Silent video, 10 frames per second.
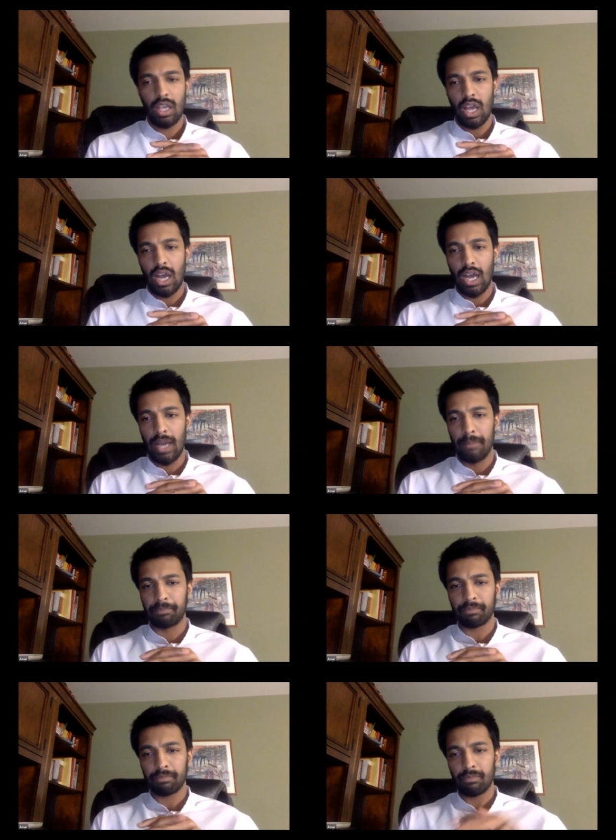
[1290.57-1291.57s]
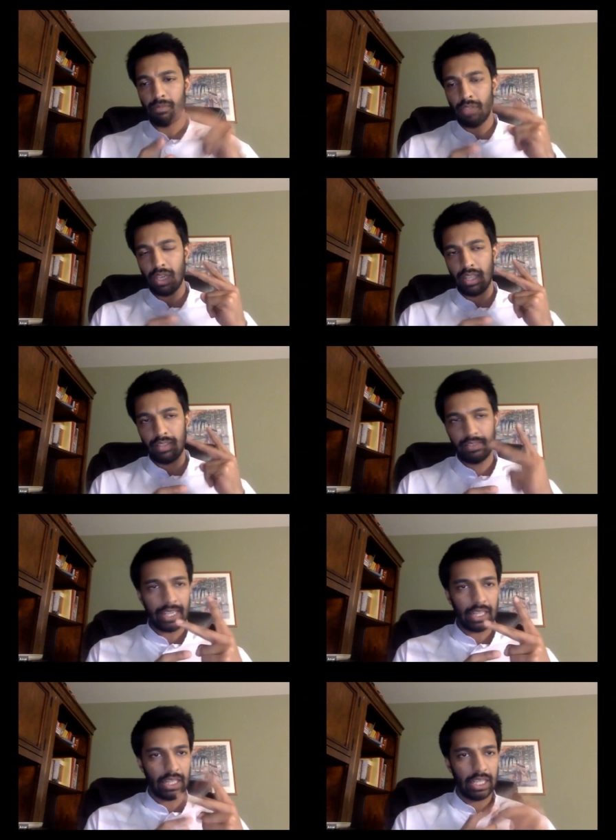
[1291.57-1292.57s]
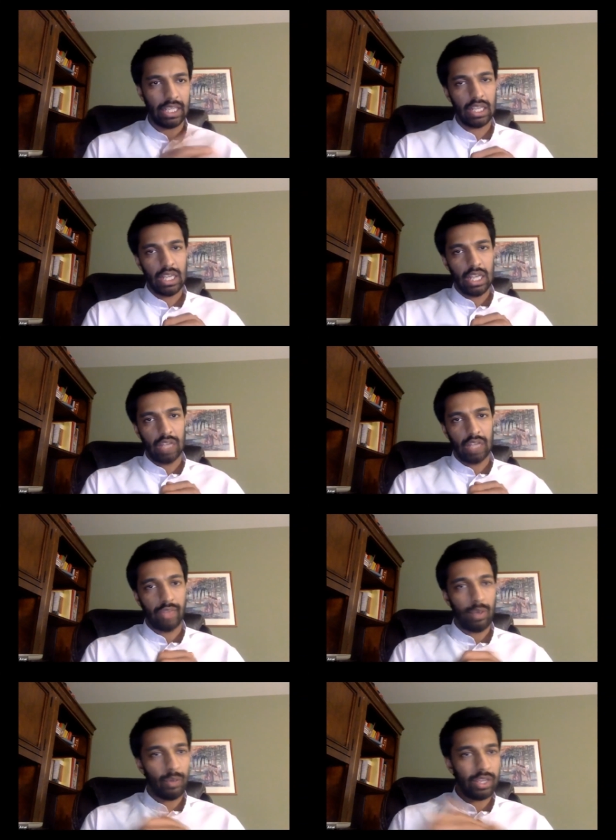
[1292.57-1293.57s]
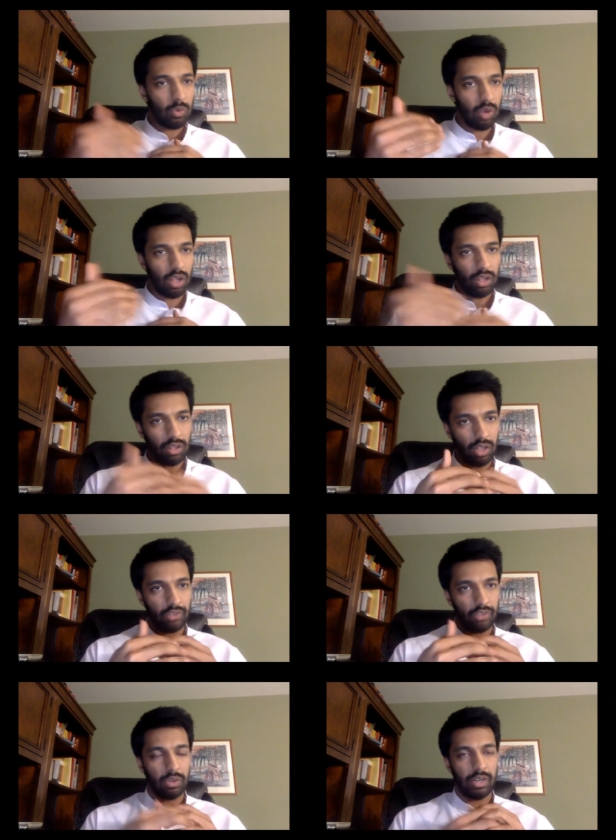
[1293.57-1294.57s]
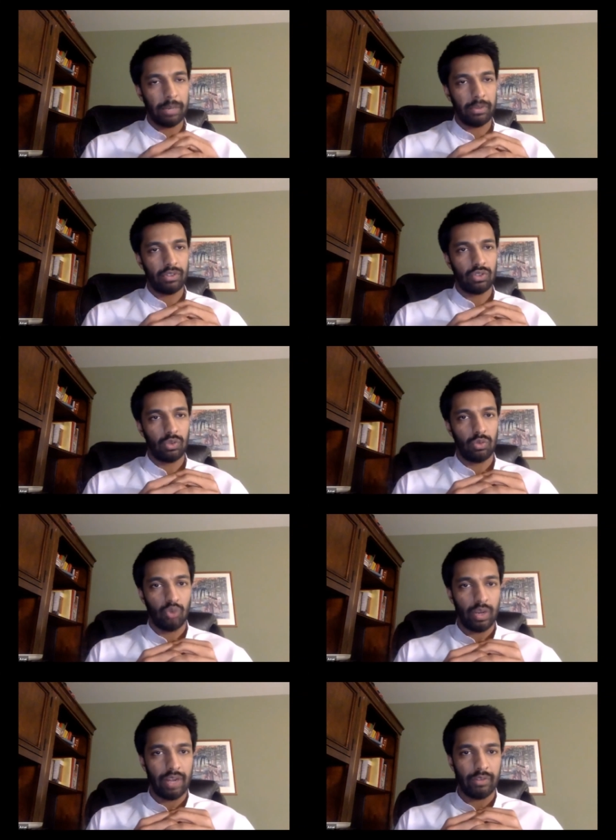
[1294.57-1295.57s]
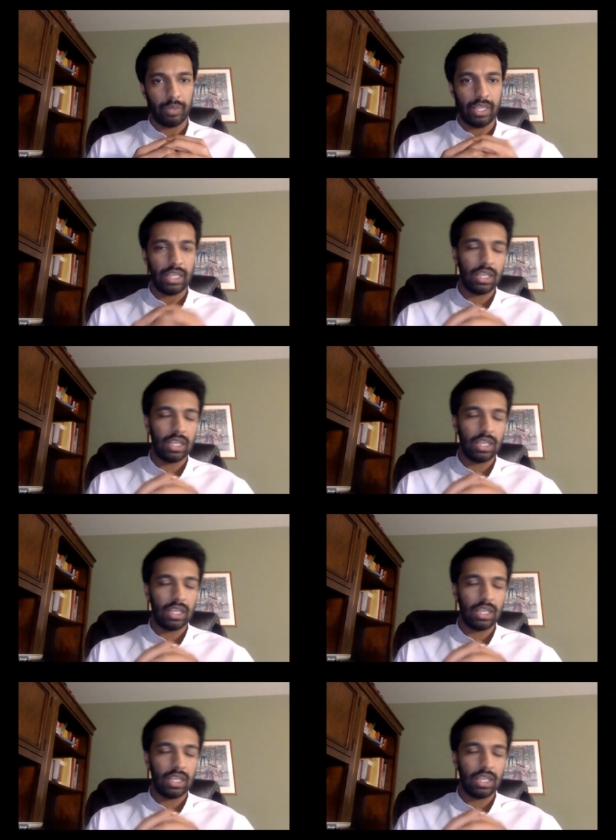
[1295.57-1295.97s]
Um, secondly, so that way you all also are able to join every week.